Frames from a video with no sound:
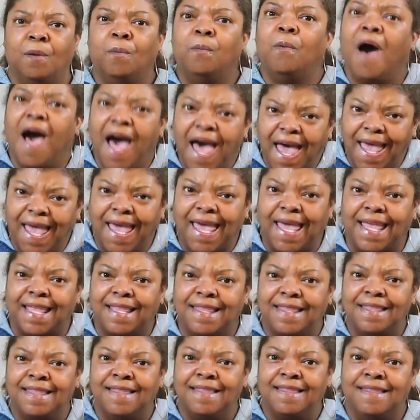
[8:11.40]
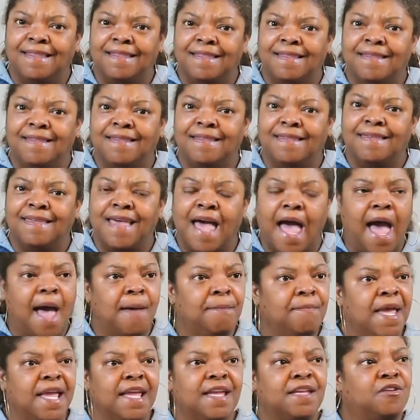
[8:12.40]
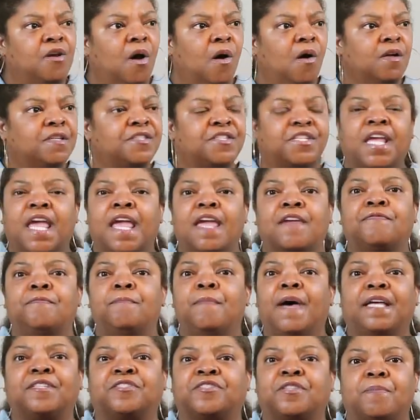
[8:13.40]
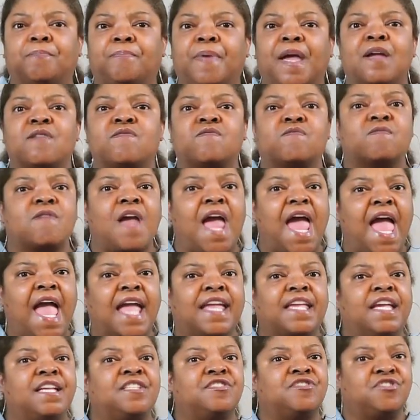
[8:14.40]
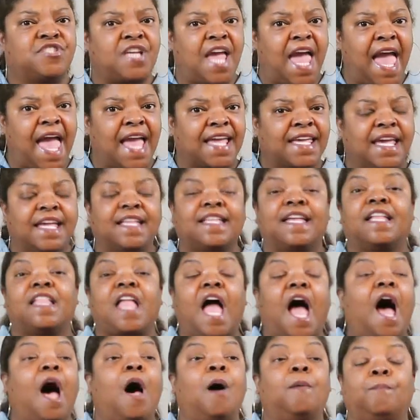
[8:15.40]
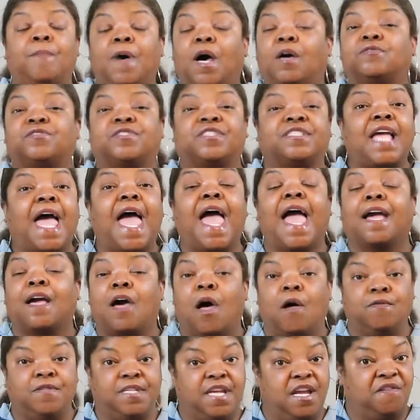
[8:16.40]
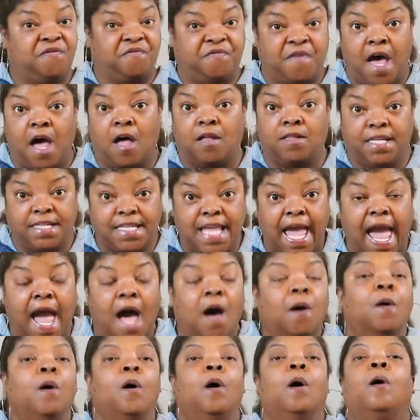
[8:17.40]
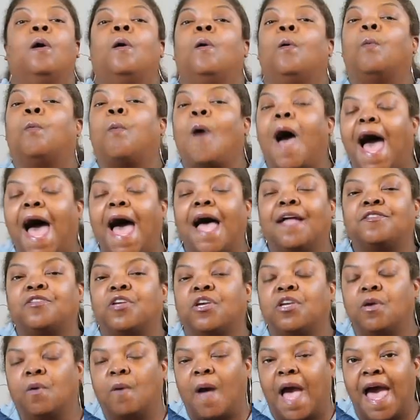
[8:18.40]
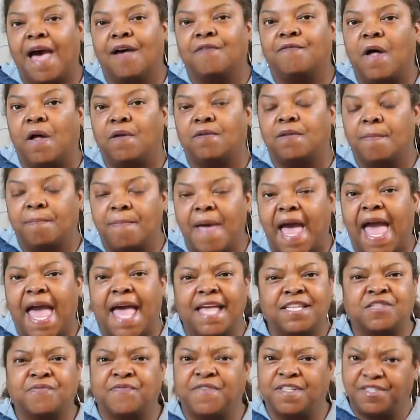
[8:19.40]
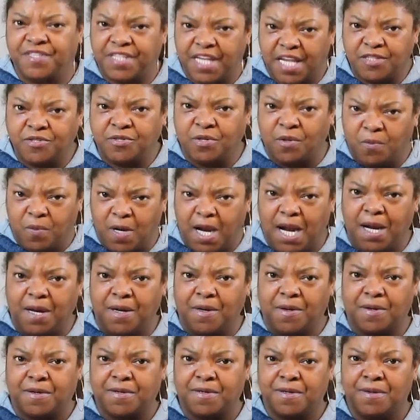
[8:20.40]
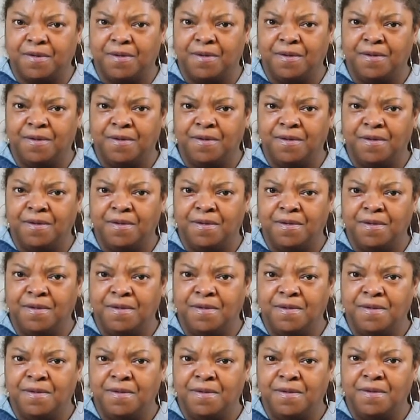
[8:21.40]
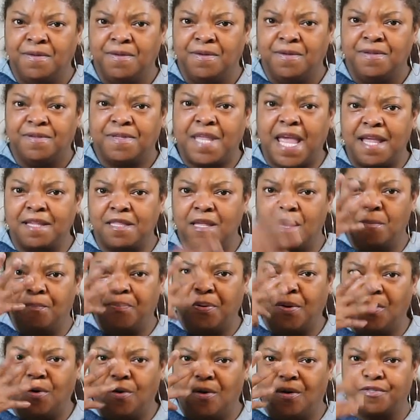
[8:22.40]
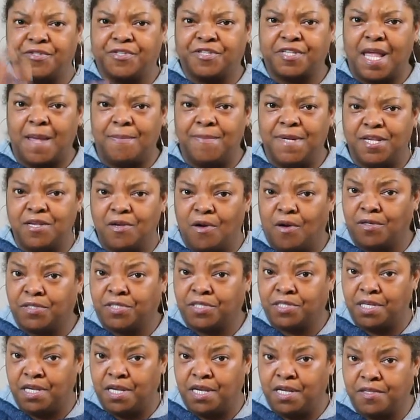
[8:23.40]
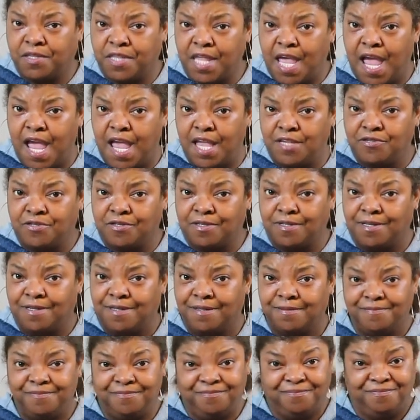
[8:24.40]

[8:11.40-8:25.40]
What? I mean, your teeth must have been ragged, jagged, and almost daggone near falling out. Why do you have on a mask for dental work? They done pulled some of your teeth, Angela.